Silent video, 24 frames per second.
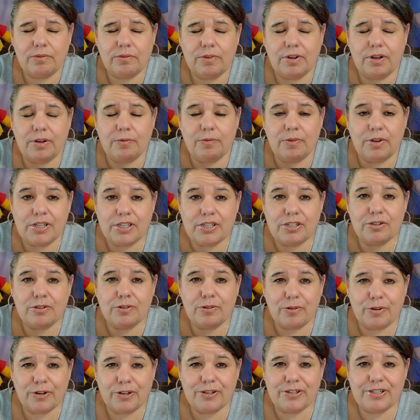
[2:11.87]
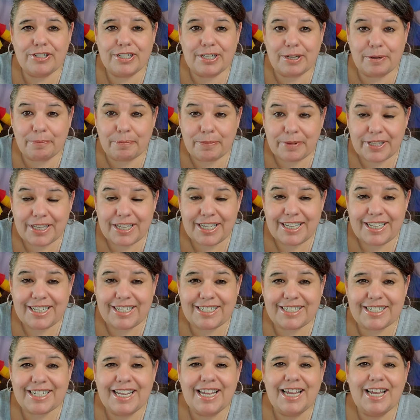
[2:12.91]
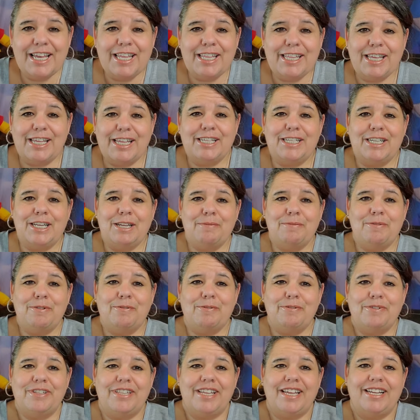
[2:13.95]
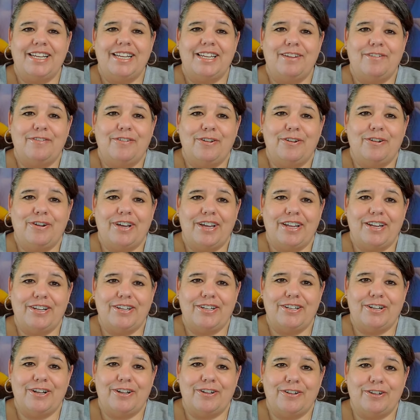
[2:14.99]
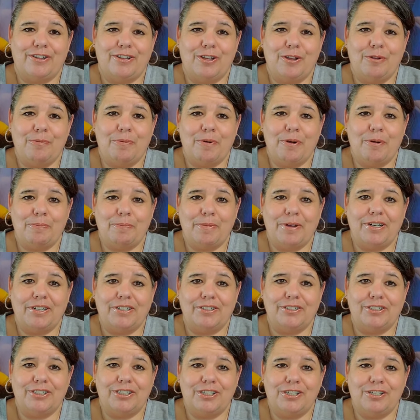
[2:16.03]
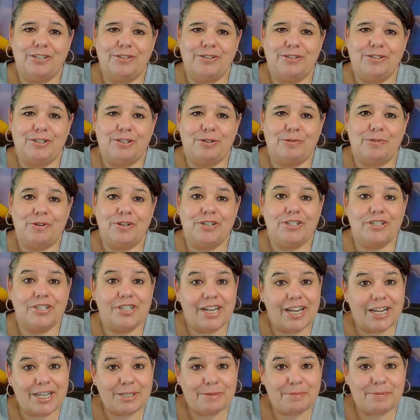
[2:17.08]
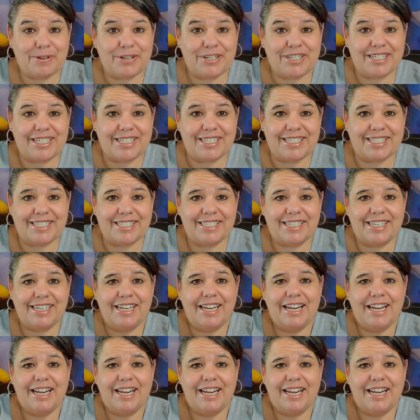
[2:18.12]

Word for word: wait once your order is complete then Temu will then give you a $100 coupon bundle to use towards your next purchase.